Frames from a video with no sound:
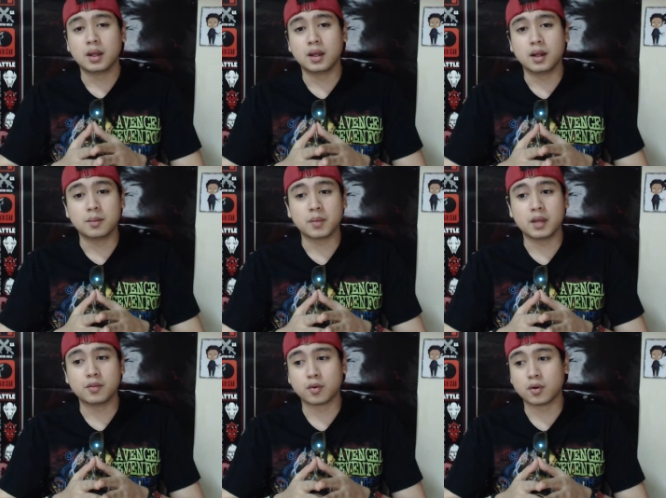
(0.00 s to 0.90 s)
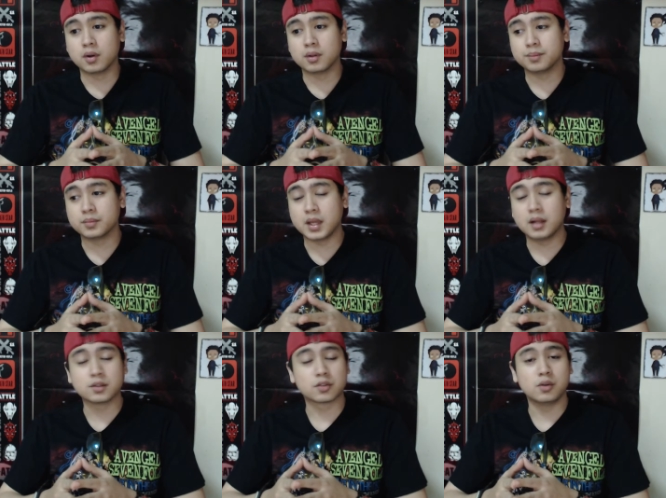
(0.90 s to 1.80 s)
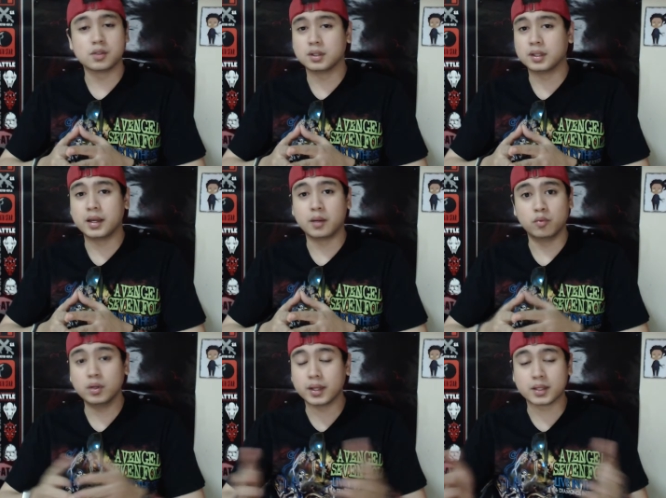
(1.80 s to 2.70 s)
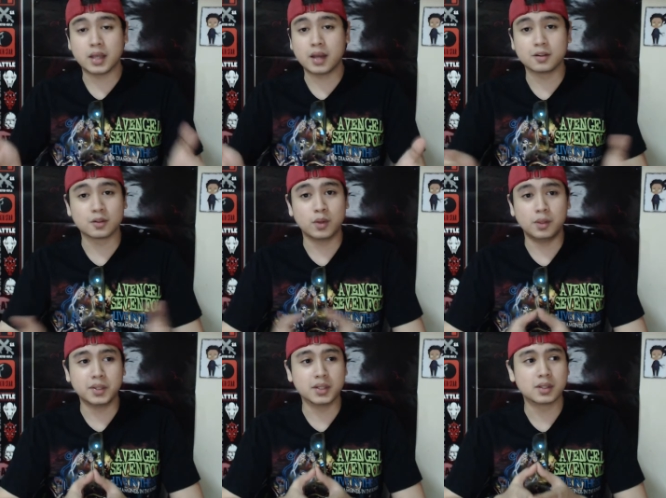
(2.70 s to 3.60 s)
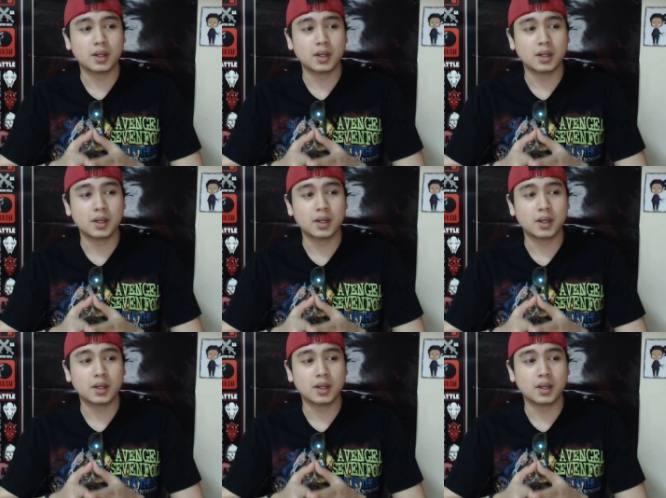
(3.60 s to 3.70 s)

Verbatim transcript: Uh, and for The Elder Scrolls Online, I'm really excited as well because